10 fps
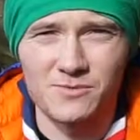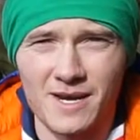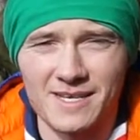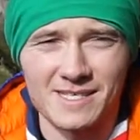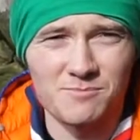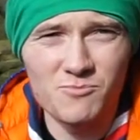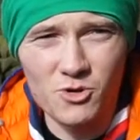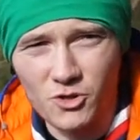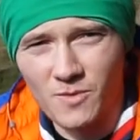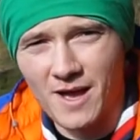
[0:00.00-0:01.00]
raise as
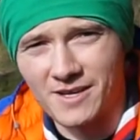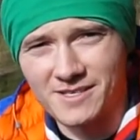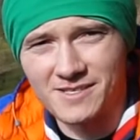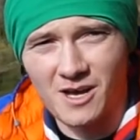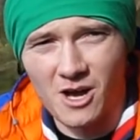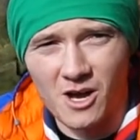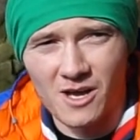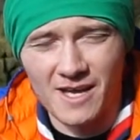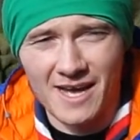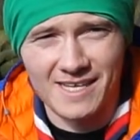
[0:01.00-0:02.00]
much awareness
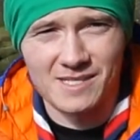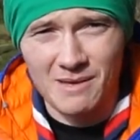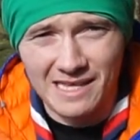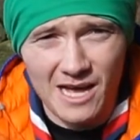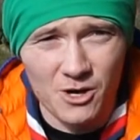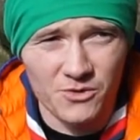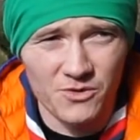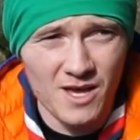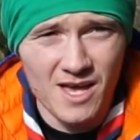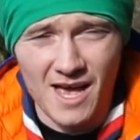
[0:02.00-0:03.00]
as mental health
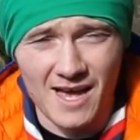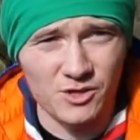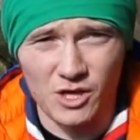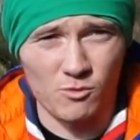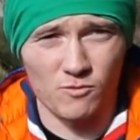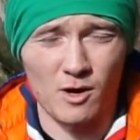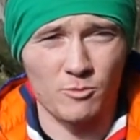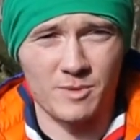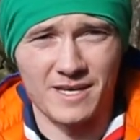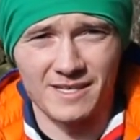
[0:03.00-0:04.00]
and general
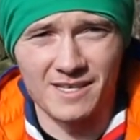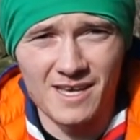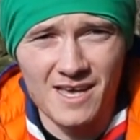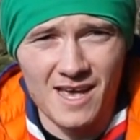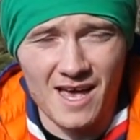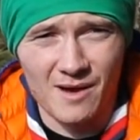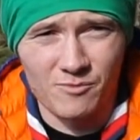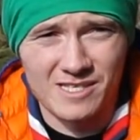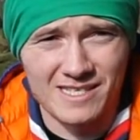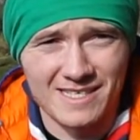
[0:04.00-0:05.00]
well-being and
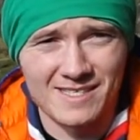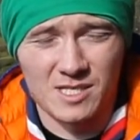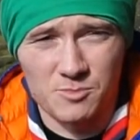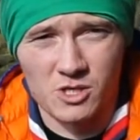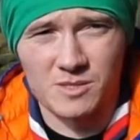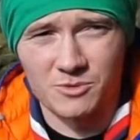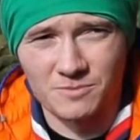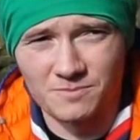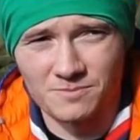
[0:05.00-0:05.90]
resilience as possible.